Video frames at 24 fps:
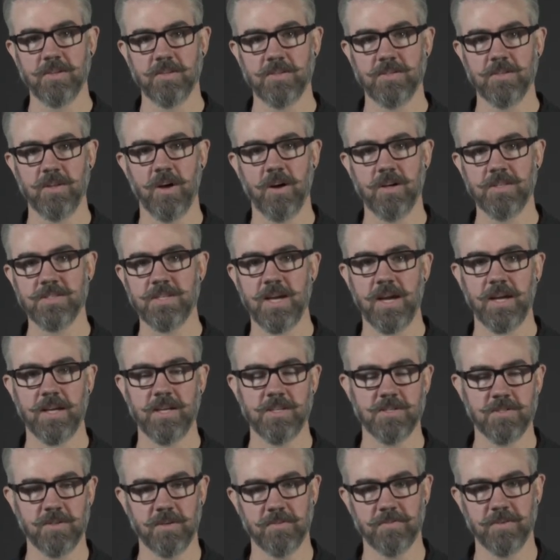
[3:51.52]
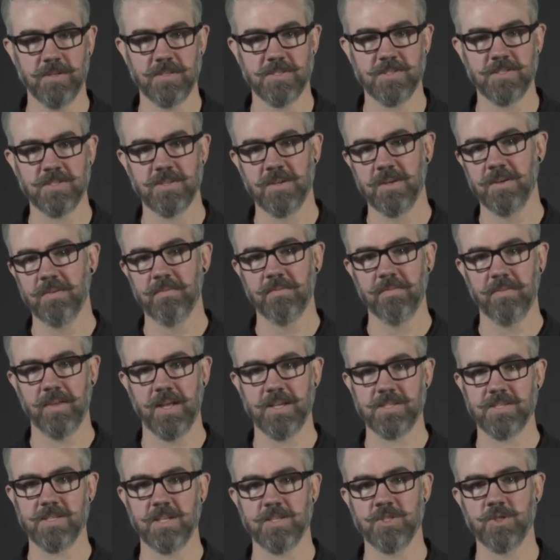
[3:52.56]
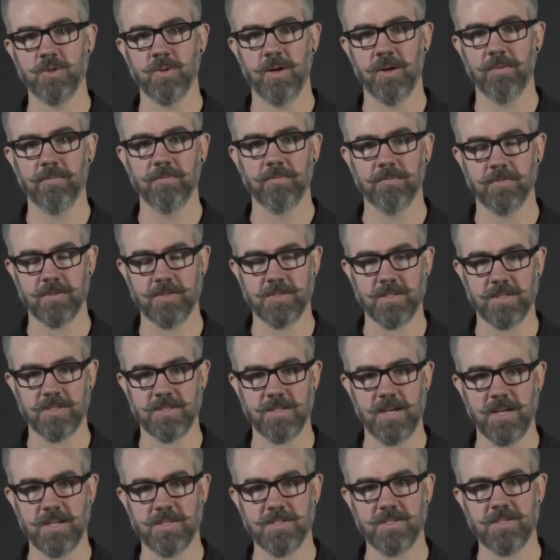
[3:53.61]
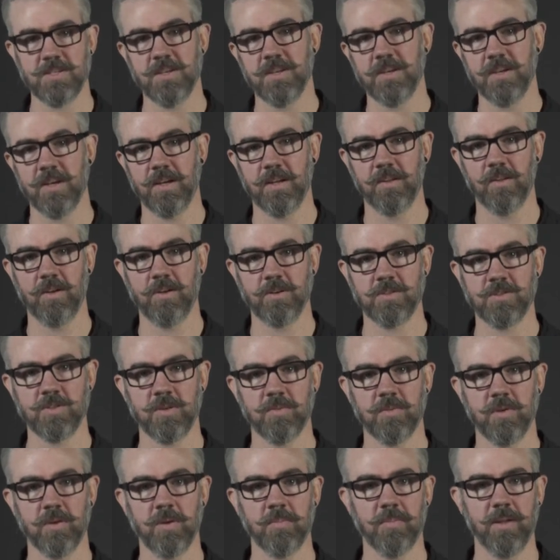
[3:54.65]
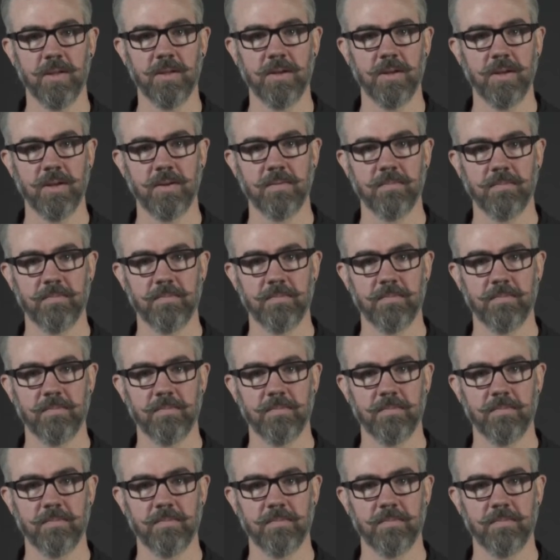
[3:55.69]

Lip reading: non-tacky surface, and that sets you up for success and long-term durability.